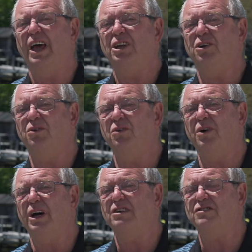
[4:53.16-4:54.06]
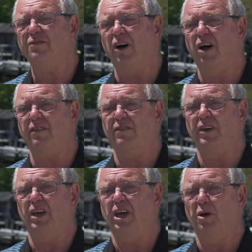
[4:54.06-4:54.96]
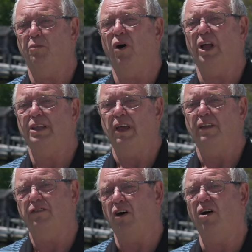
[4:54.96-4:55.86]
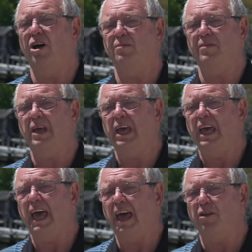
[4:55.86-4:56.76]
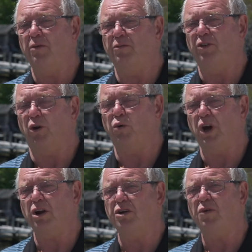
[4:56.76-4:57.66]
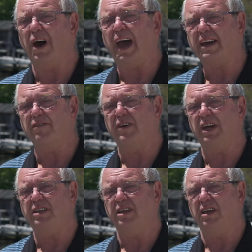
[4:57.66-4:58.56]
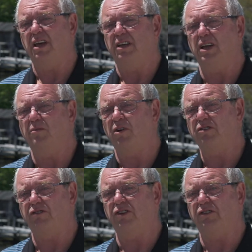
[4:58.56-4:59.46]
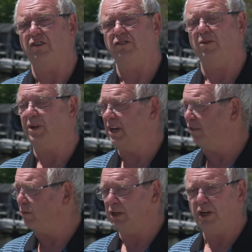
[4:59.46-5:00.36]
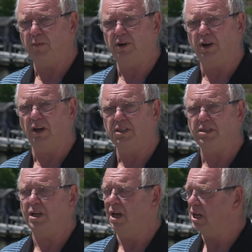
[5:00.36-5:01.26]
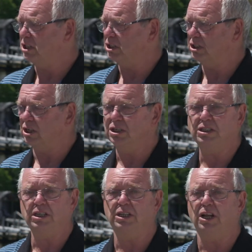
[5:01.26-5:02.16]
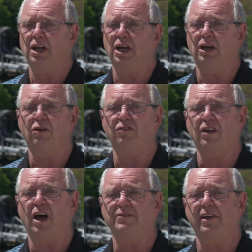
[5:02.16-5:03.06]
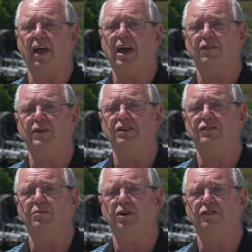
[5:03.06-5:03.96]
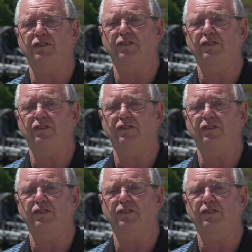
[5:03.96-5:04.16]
to survive. But time, the quicker you activate the emergency system, and that's what EPIRB does. As soon as it goes off, it activates the emergency